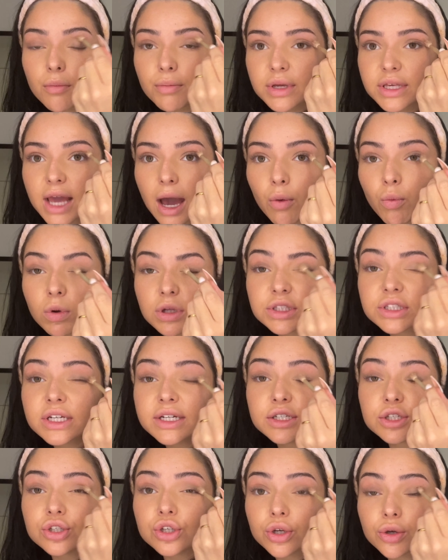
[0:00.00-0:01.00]
yeah, once I
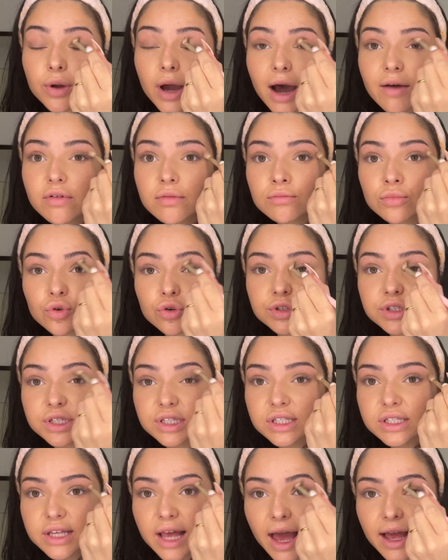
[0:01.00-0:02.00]
do have a more
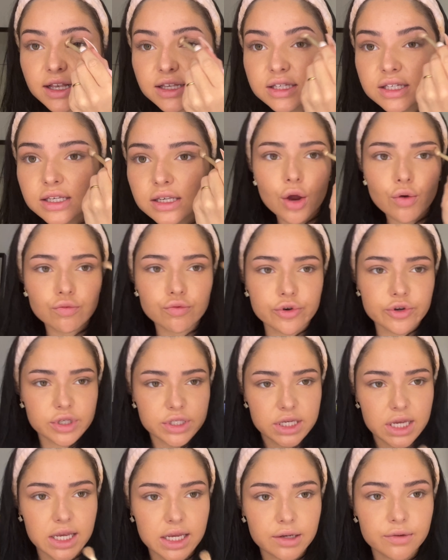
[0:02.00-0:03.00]
set
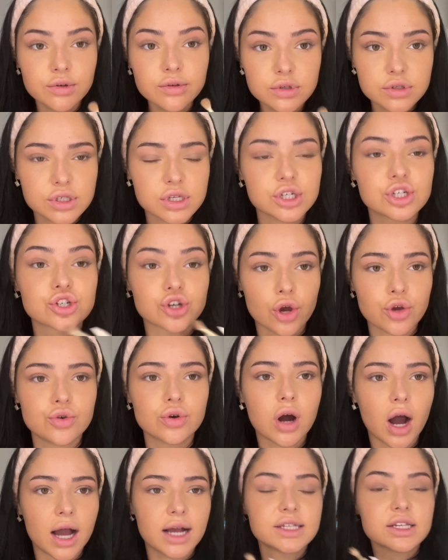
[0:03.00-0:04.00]
routine to show you
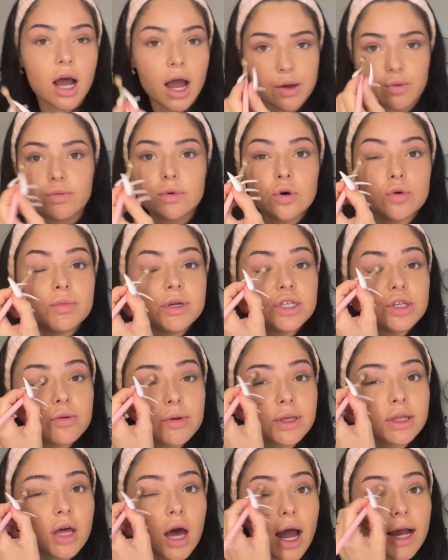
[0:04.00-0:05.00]
guys, I will be
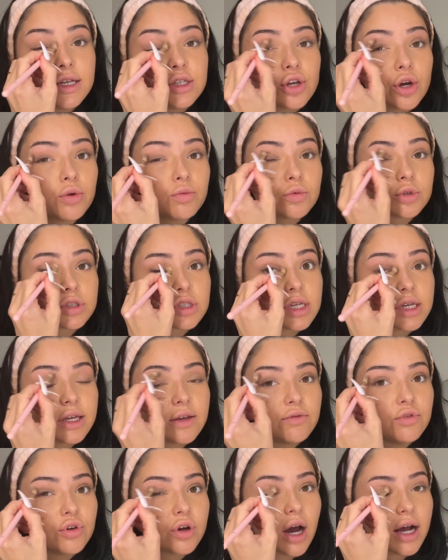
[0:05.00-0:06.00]
doing that. I don't want to
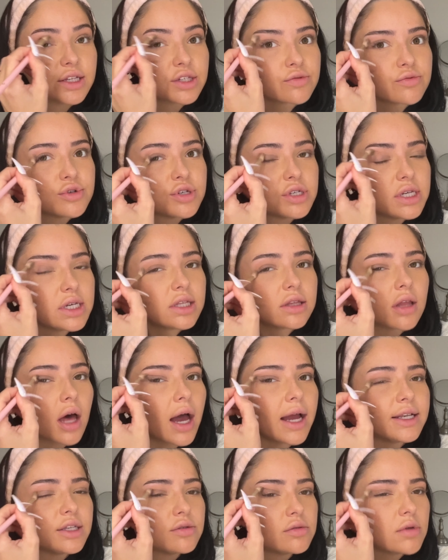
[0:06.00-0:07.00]
give you guys a routine that
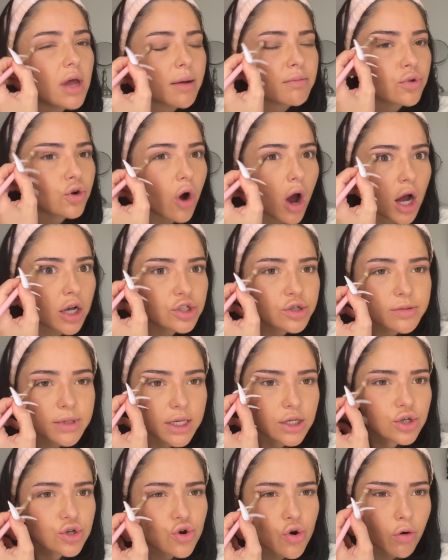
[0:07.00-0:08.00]
I'm not 100%
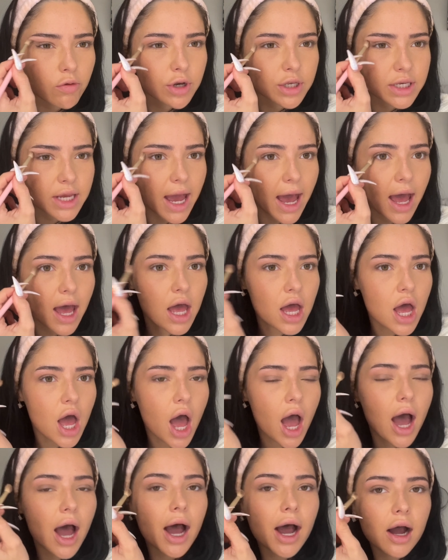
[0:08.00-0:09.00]
sure on yet.
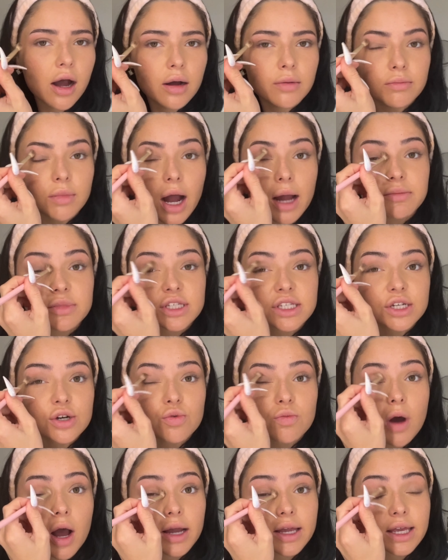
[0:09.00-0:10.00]
I'm still
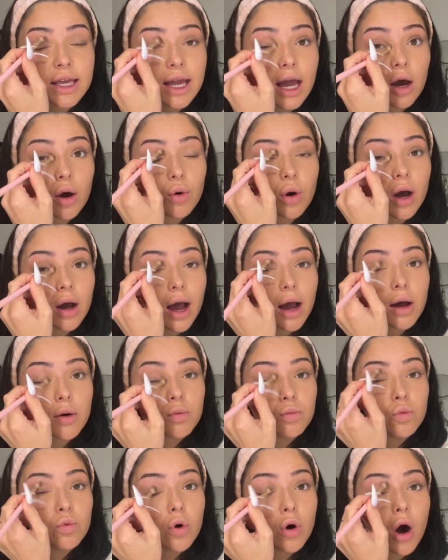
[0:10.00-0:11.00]
working out
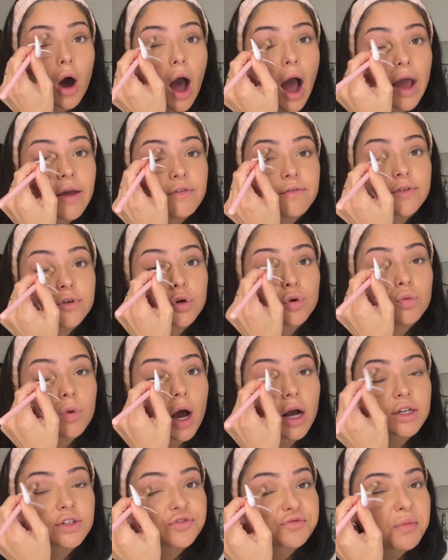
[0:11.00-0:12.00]
what I feel
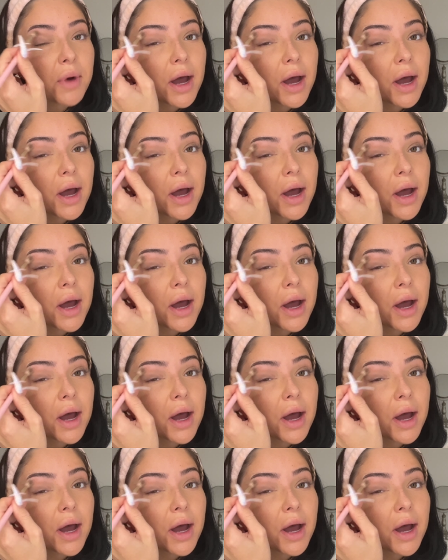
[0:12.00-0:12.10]
works for my